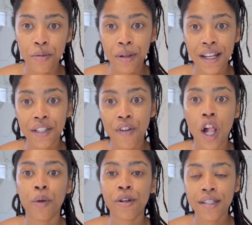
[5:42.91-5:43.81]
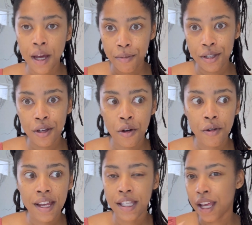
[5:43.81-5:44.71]
plus followers episode
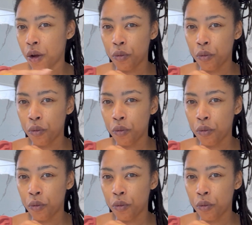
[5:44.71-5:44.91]
is like